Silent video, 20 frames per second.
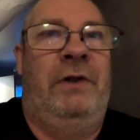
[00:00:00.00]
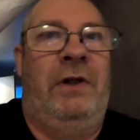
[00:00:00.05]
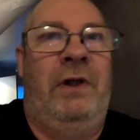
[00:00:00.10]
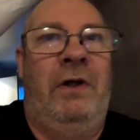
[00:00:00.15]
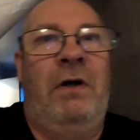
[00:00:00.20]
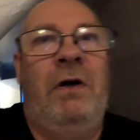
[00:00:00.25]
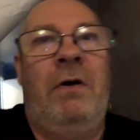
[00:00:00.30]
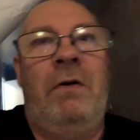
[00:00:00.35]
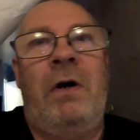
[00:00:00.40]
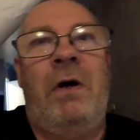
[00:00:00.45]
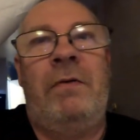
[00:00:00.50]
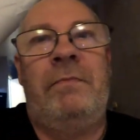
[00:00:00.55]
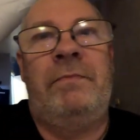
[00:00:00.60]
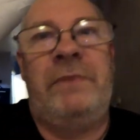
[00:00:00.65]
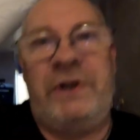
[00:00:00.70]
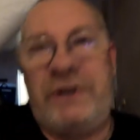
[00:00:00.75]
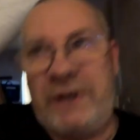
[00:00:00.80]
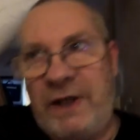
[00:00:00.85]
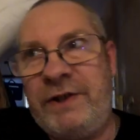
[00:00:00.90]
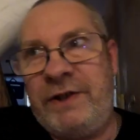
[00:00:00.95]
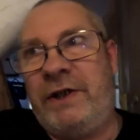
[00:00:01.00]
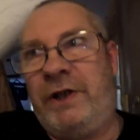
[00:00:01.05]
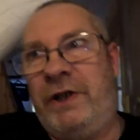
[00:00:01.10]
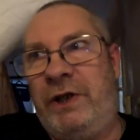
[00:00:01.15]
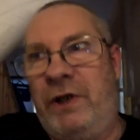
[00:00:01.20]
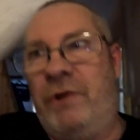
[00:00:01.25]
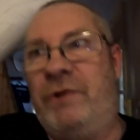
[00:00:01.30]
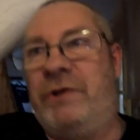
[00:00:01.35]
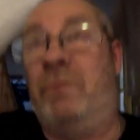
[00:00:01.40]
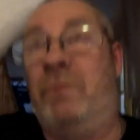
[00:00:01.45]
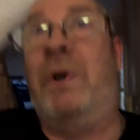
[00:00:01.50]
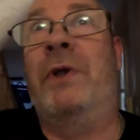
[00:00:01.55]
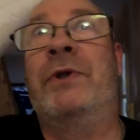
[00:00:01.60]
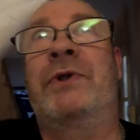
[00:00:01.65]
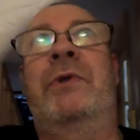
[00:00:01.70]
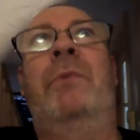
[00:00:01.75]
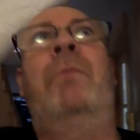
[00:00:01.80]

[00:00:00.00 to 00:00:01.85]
You know, I'm intending to use it once